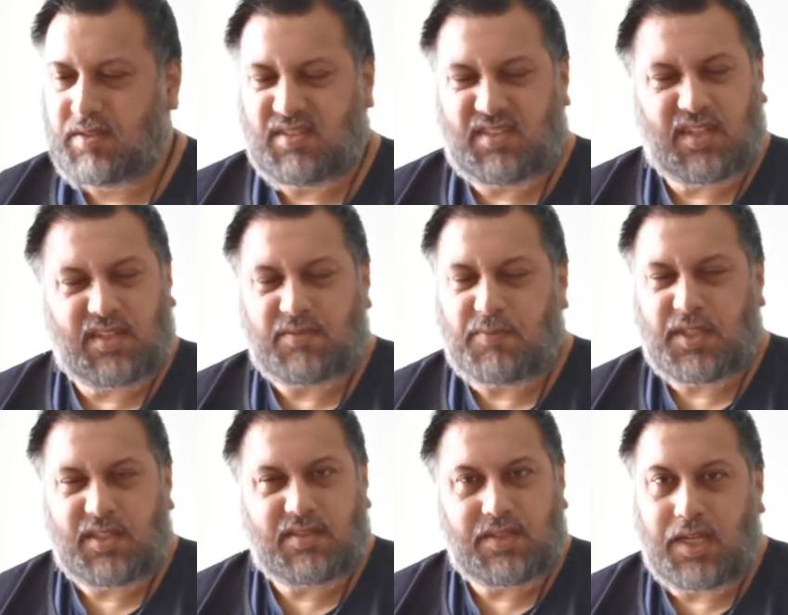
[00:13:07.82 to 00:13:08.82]
6
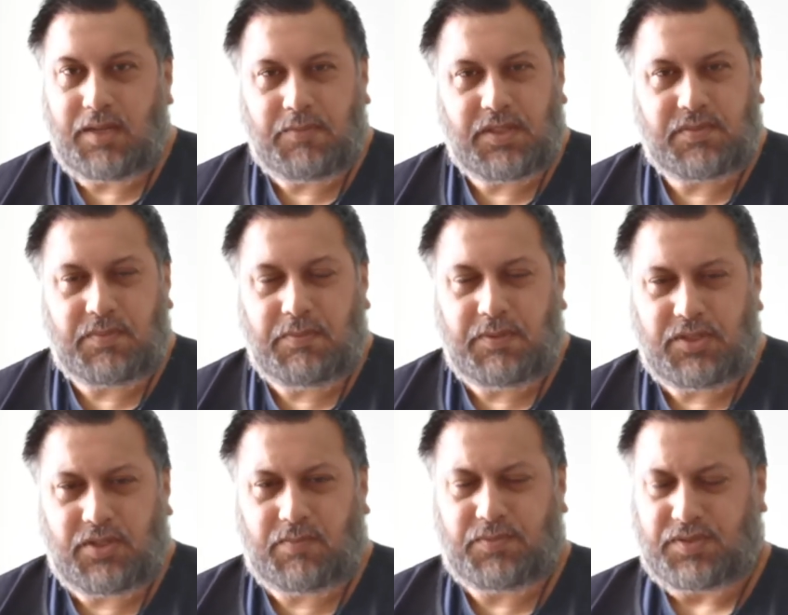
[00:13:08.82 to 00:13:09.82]
months, 9 months maybe
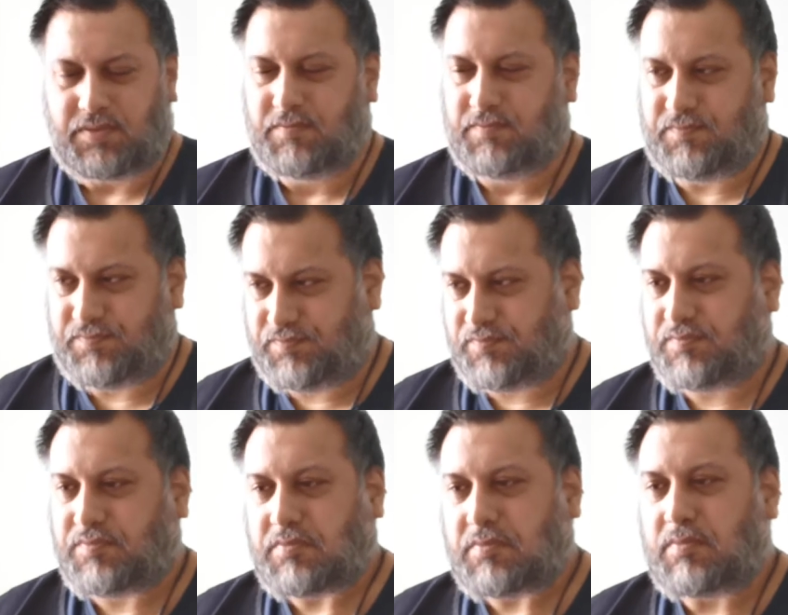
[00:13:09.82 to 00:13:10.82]
tops
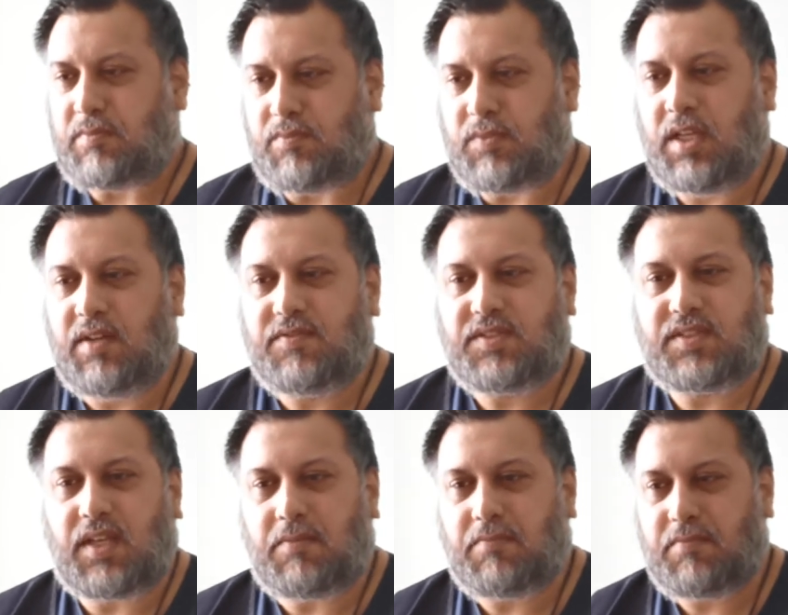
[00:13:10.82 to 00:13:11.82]
of
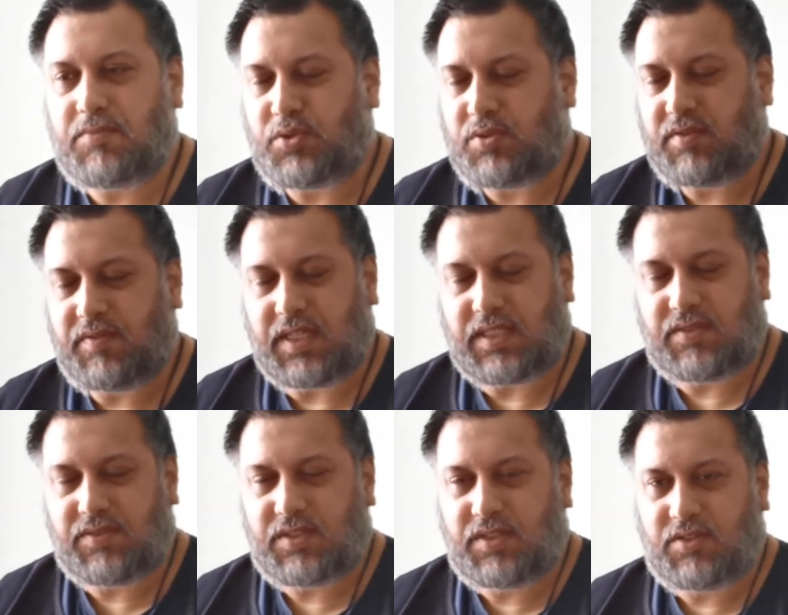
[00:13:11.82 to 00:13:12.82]
some sort of
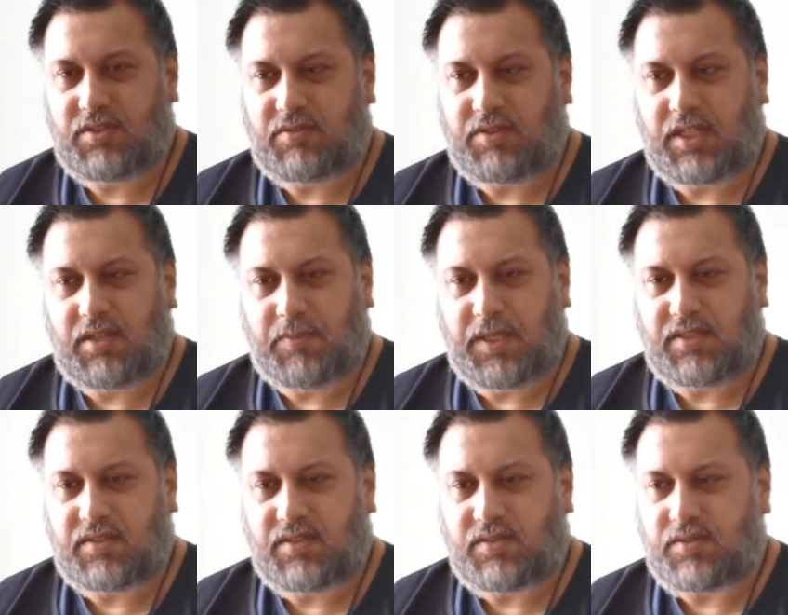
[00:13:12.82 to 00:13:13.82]
activity on a regular
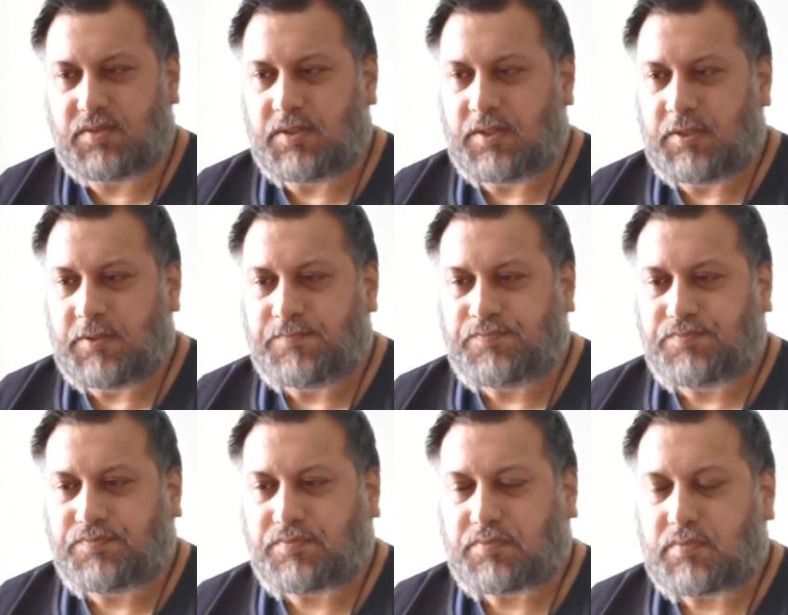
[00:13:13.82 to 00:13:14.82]
basis.
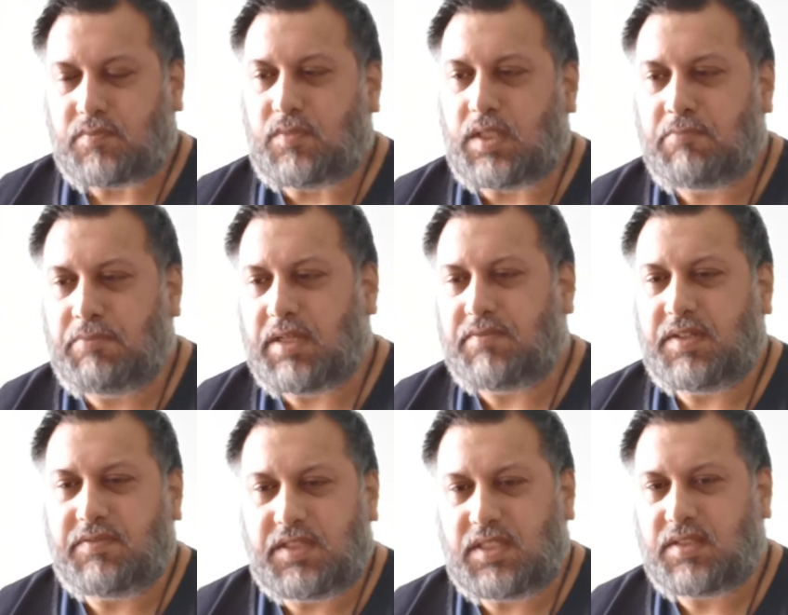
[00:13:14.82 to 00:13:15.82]
But I've
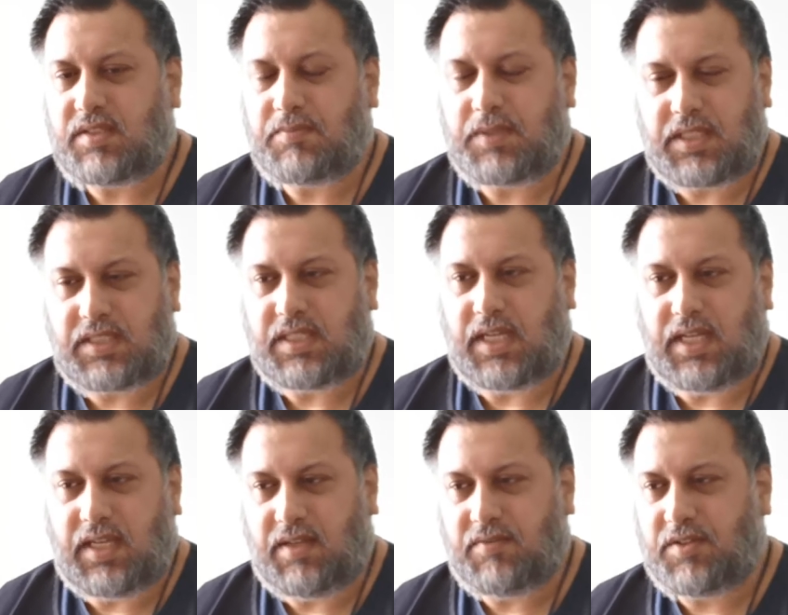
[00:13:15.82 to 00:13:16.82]
never done something
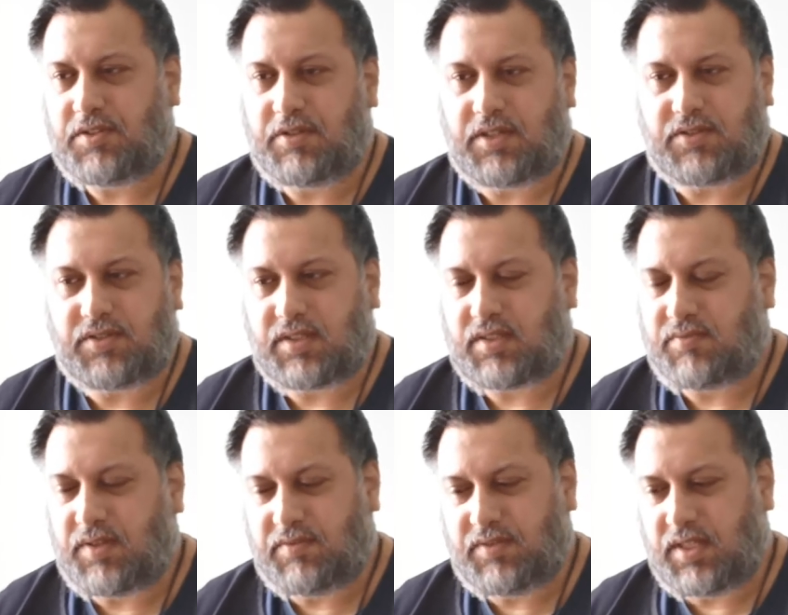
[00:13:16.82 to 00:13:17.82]
daily for
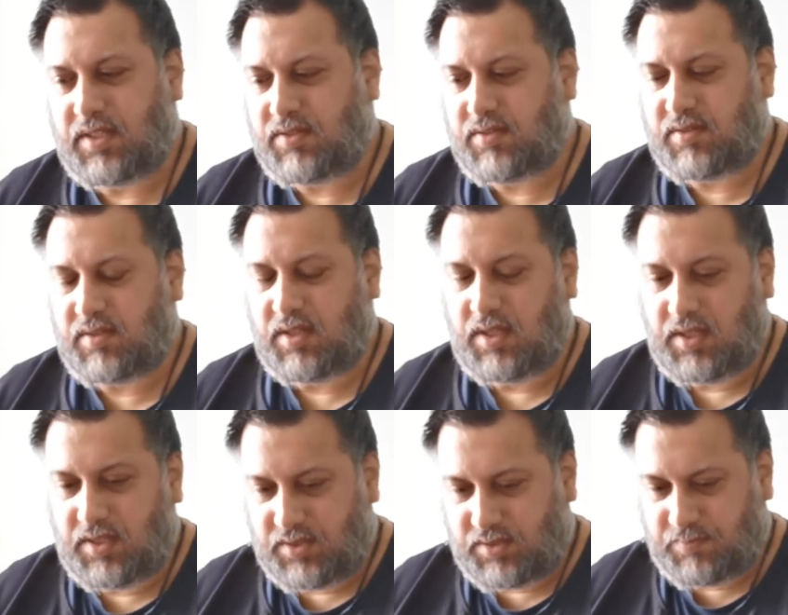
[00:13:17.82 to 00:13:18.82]
365 days
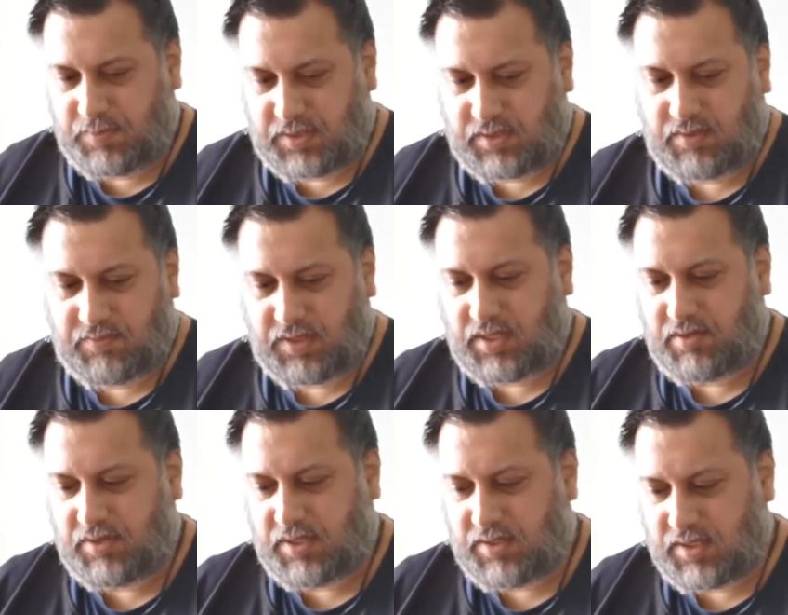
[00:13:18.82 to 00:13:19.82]
specifically
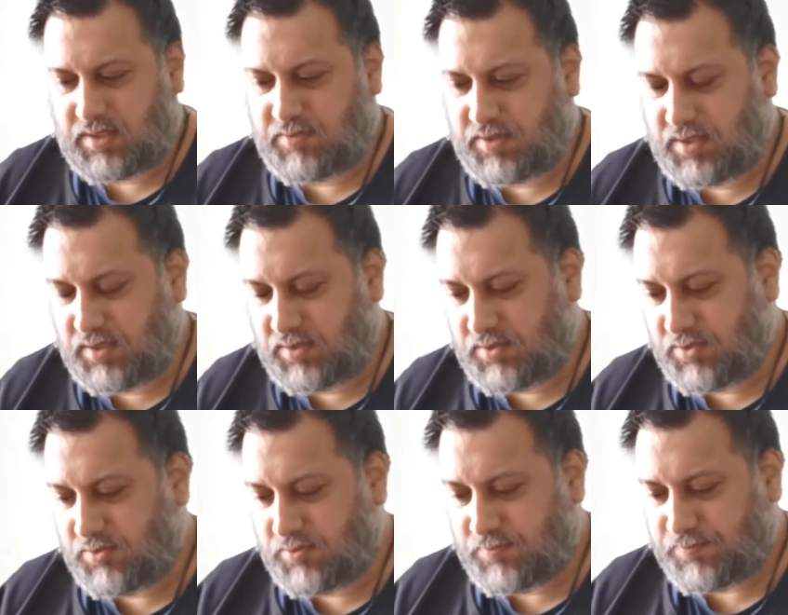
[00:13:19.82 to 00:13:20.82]
around activity.
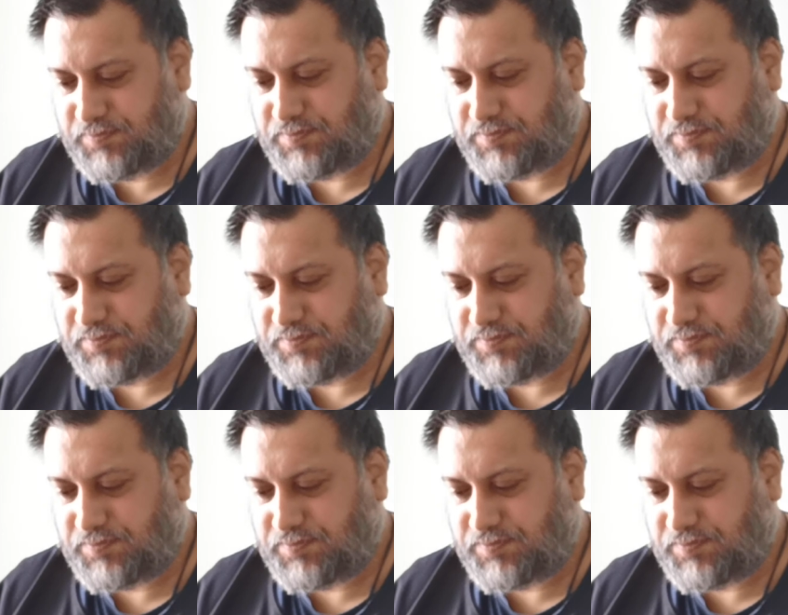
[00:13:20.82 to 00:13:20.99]
So